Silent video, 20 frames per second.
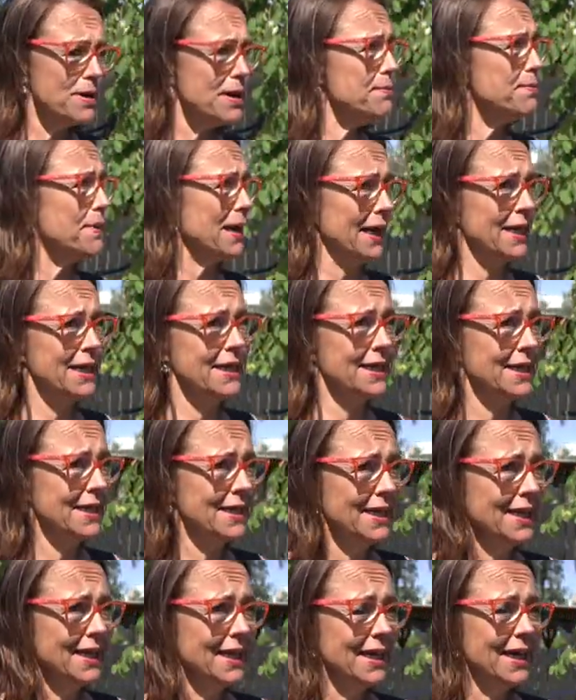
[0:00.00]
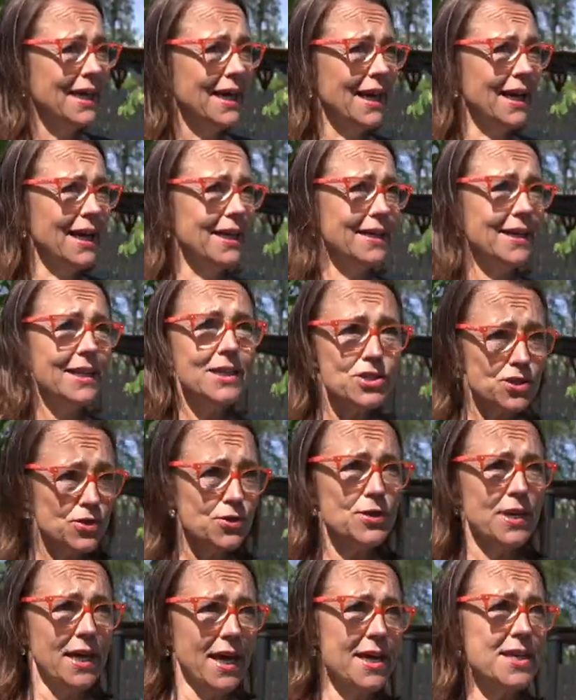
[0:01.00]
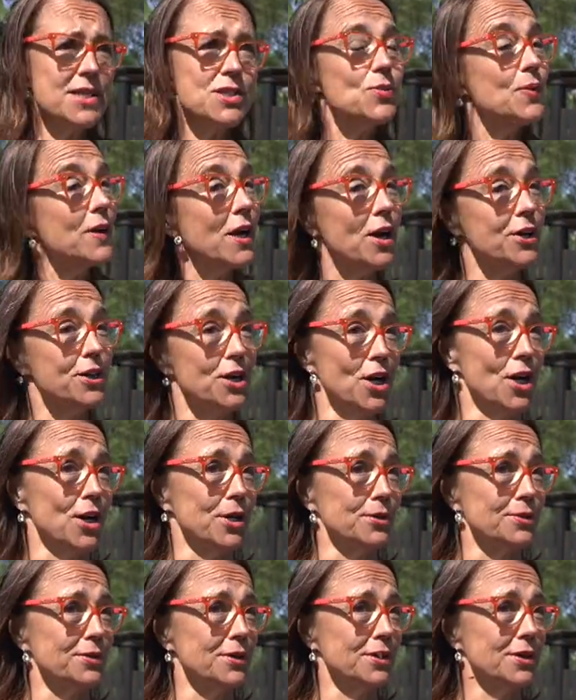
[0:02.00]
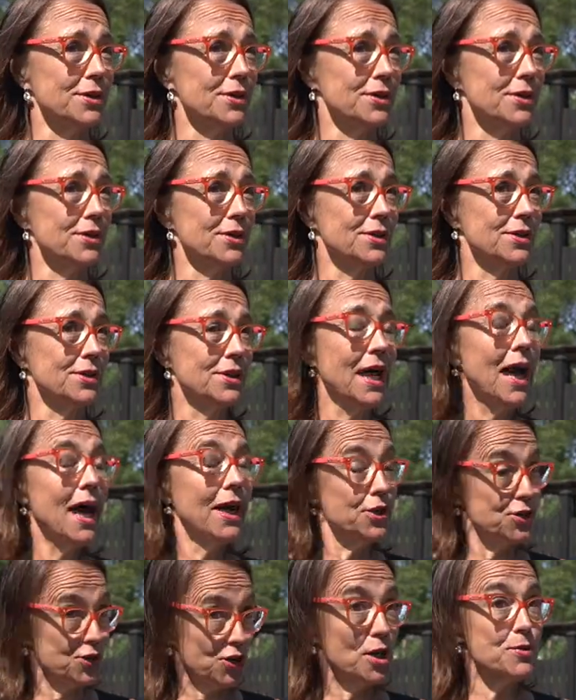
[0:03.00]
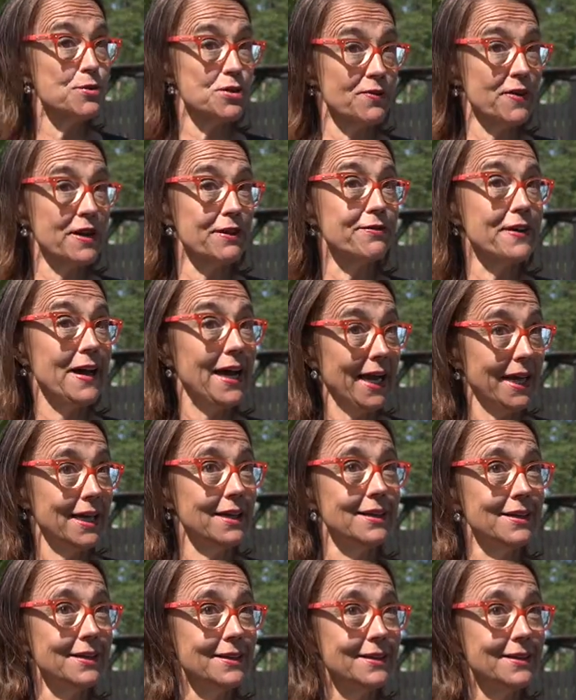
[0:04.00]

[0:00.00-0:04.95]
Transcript: my bank, and in two days we got a loan. The terms were fine.